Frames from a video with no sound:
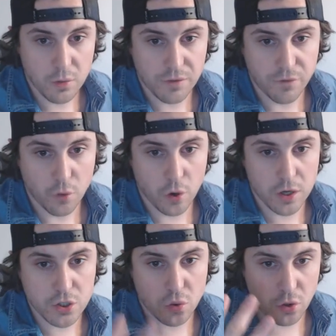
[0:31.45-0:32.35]
with four
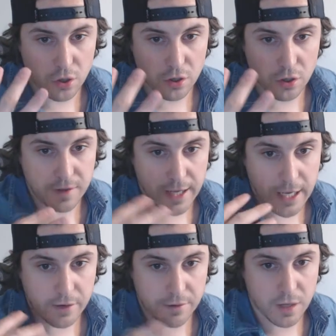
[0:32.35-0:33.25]
controllers
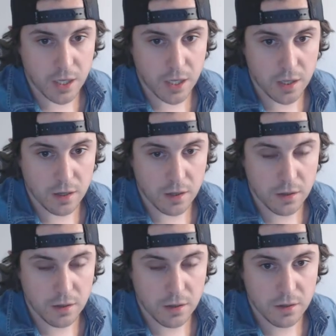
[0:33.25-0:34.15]
and
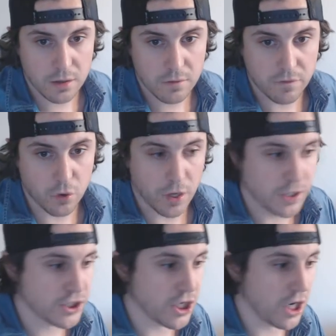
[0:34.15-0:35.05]
uh, four
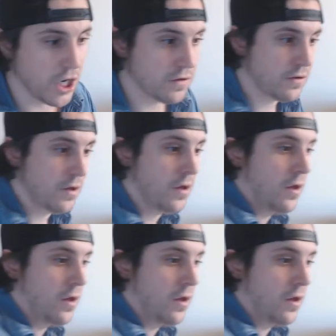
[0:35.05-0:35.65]
nunchucks.